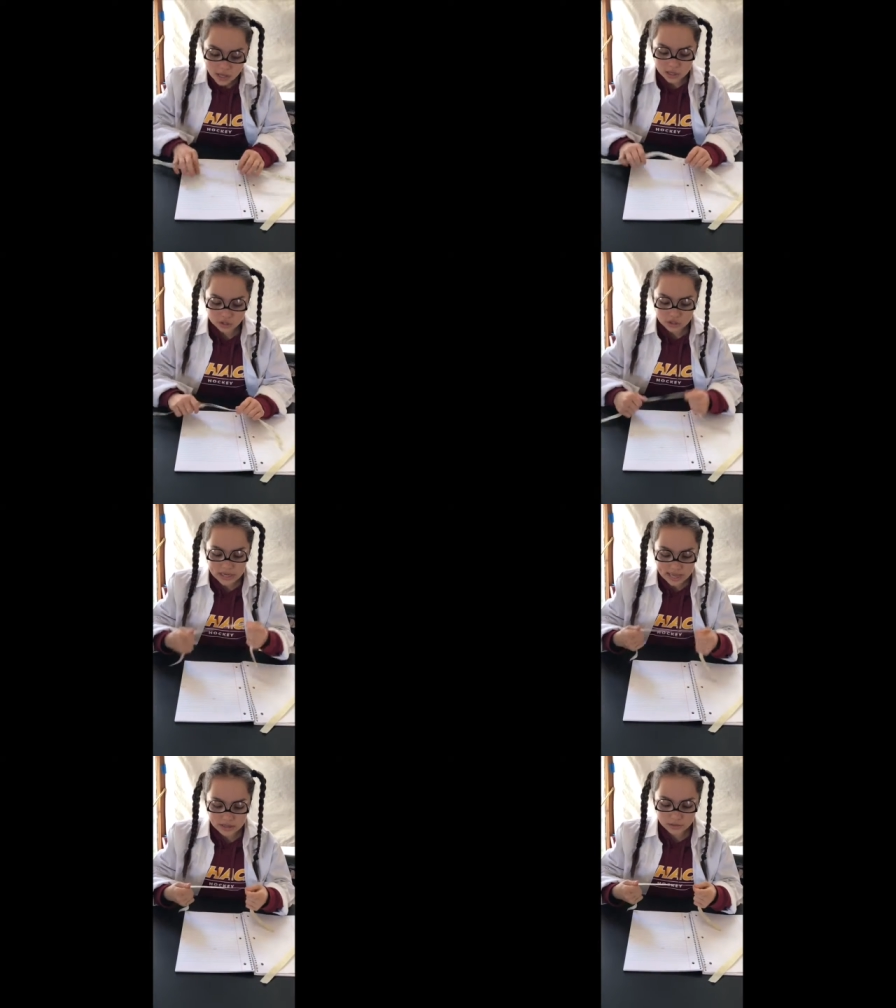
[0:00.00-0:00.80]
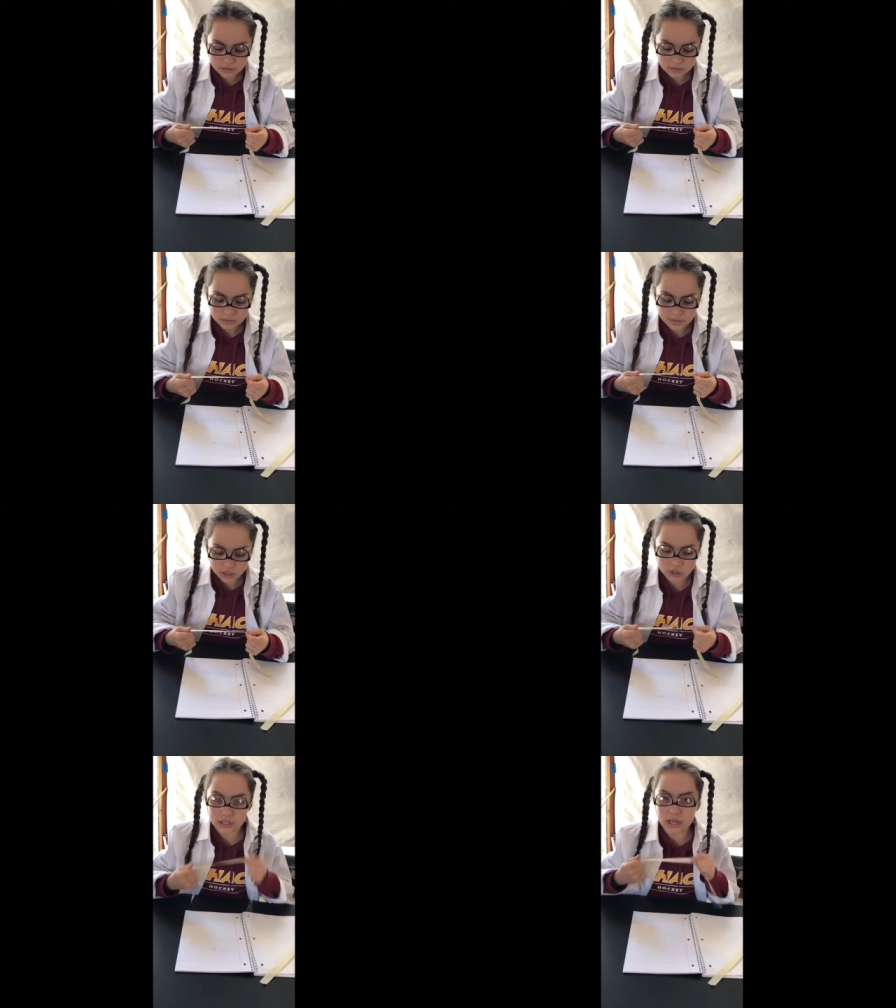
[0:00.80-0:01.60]
A straight angle
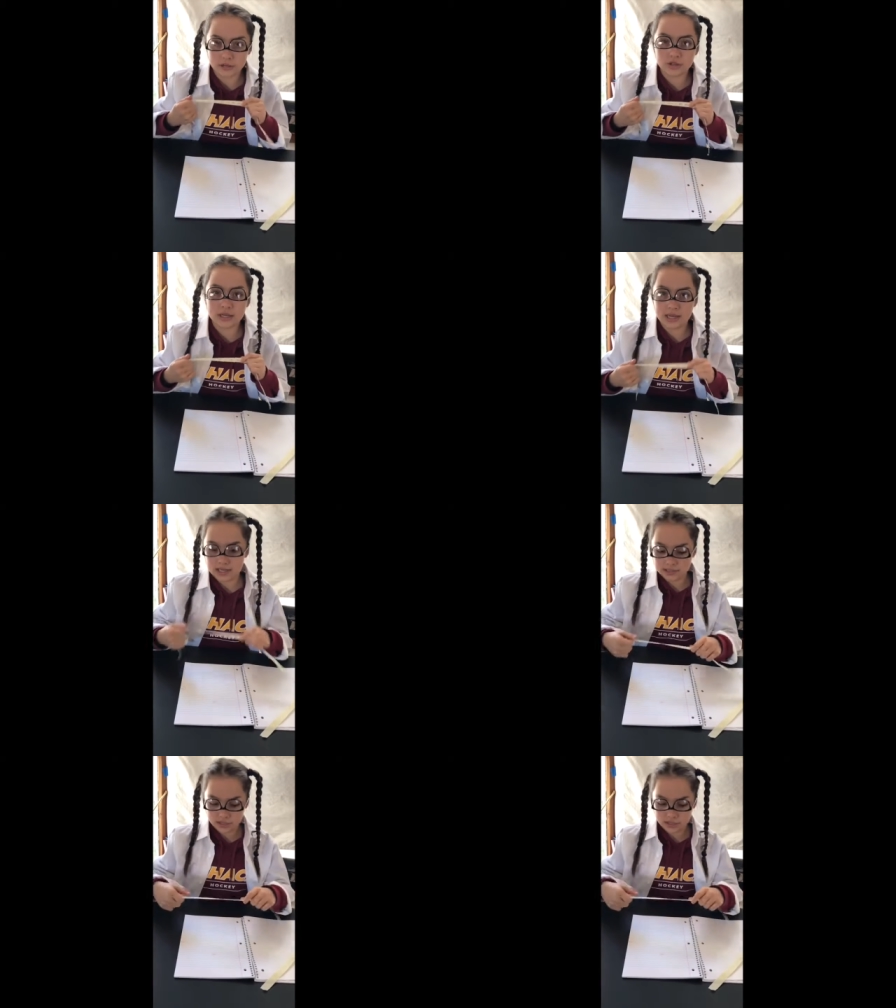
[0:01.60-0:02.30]
measures 180